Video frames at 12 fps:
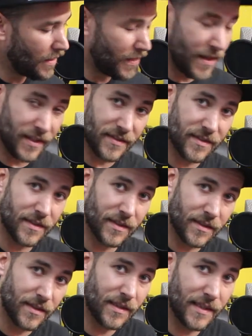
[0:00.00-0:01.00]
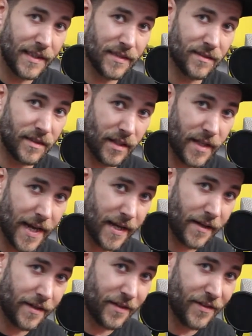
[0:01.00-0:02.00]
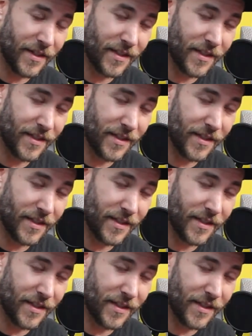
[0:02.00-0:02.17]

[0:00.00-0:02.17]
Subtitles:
This is the neck of the